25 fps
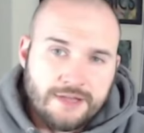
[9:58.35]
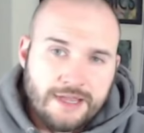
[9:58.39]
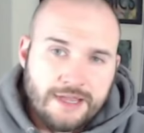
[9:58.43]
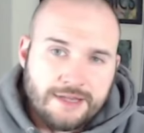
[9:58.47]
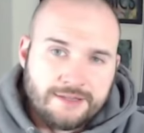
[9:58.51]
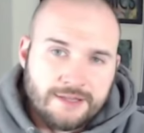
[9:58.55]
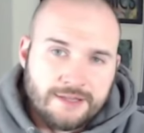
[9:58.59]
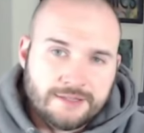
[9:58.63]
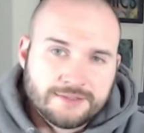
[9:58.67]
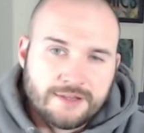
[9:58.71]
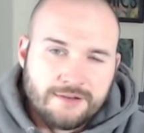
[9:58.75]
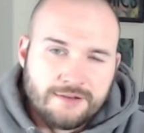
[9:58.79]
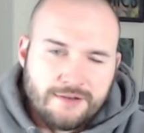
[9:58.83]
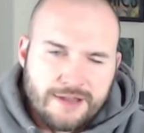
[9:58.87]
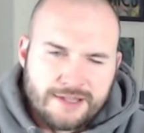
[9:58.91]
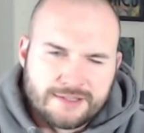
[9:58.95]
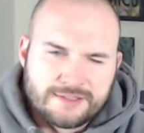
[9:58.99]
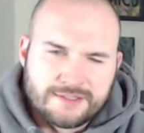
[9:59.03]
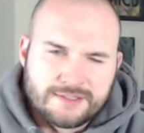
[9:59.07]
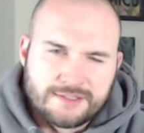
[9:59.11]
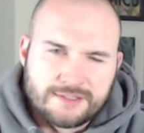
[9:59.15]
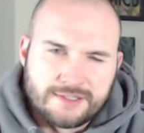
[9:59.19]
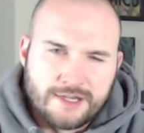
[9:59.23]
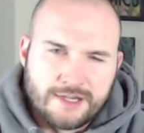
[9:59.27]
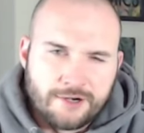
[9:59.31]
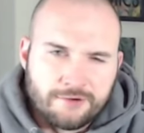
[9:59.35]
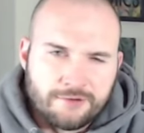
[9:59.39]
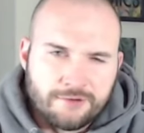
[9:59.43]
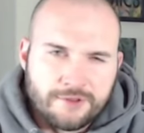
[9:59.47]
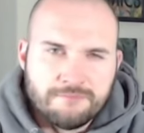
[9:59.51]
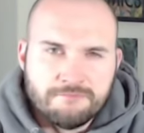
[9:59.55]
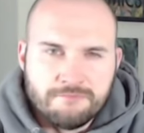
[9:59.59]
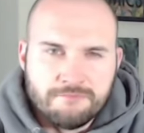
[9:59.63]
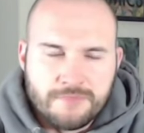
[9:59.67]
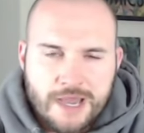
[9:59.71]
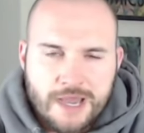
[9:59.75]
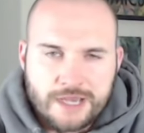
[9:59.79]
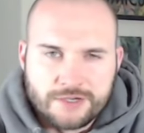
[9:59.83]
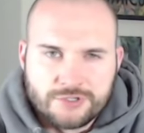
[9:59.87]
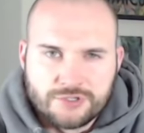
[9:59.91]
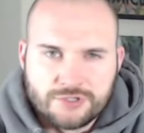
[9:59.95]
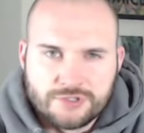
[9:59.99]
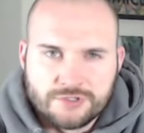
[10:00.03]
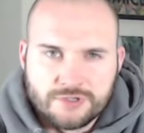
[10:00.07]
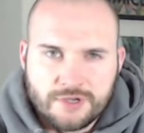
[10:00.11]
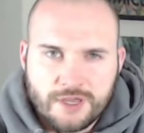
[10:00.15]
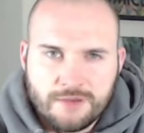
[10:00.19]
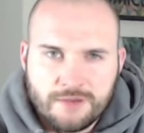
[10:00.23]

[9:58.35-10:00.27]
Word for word: it doesn't necessarily mesh